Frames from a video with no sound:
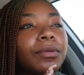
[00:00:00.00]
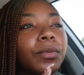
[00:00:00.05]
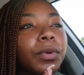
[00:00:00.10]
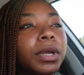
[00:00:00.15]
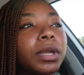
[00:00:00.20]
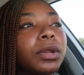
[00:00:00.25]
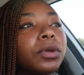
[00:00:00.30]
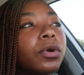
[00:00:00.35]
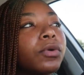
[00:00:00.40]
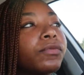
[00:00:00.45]
We're
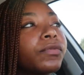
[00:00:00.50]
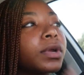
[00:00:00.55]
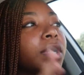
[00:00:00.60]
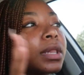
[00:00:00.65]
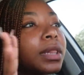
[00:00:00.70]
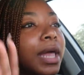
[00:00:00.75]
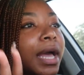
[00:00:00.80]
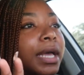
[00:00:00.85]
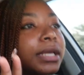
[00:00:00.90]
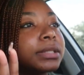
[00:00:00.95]
gonna go for
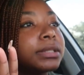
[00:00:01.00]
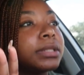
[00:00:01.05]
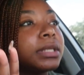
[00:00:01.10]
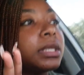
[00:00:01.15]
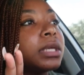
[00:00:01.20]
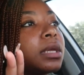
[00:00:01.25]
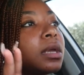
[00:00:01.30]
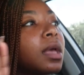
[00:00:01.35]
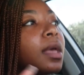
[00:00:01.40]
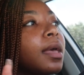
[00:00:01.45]

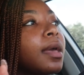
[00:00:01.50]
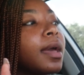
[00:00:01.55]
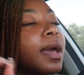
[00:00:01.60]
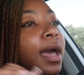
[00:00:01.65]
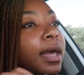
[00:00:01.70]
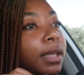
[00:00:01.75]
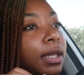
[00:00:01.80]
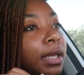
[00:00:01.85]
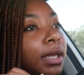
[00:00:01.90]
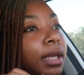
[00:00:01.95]
classy
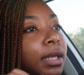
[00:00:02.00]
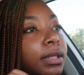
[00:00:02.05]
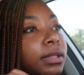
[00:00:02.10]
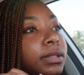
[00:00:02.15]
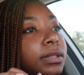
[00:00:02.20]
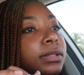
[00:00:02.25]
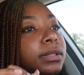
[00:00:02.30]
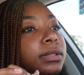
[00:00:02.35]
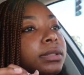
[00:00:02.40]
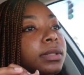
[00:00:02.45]

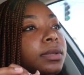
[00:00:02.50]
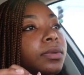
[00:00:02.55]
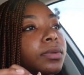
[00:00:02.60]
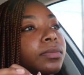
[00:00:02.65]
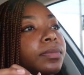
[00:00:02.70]
elegance.